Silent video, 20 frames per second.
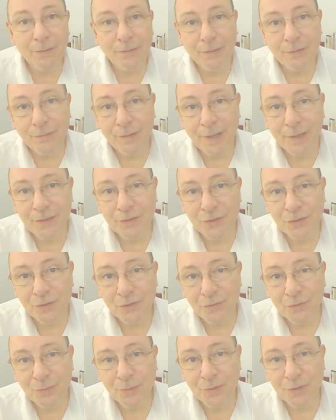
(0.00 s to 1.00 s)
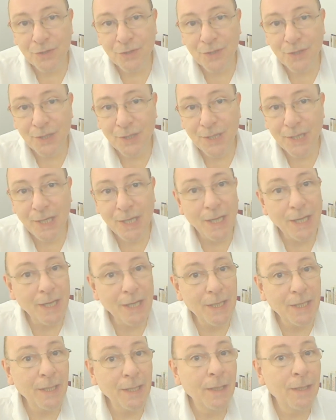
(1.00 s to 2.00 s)
Reflections, which is an A
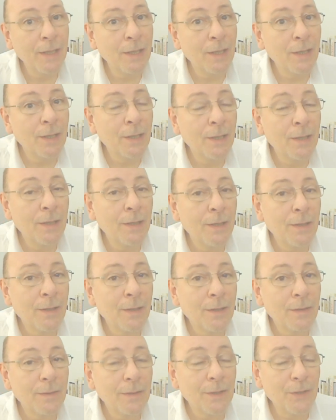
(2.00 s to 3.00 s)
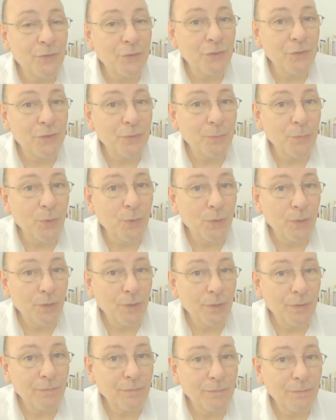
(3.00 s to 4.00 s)
A literature book
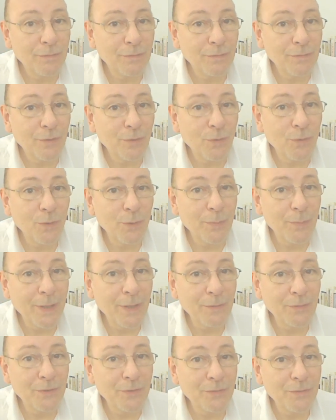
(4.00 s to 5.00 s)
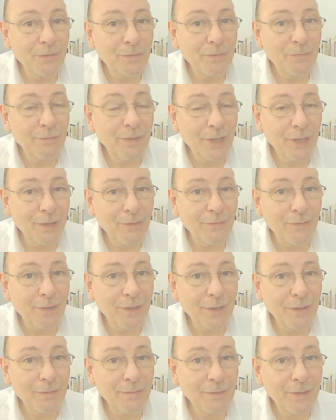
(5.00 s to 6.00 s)
all about
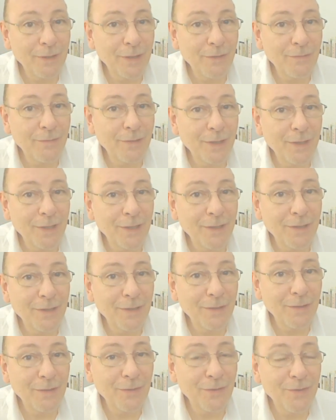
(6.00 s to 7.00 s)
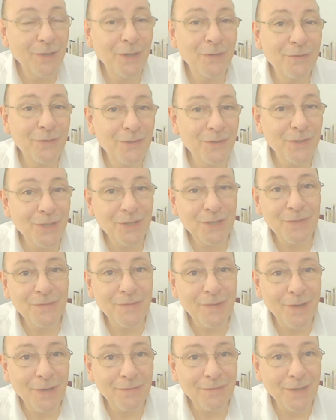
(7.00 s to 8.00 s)
recovery, covering three hundred
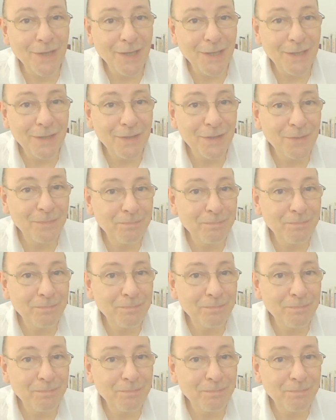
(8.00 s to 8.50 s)
sixty-five days.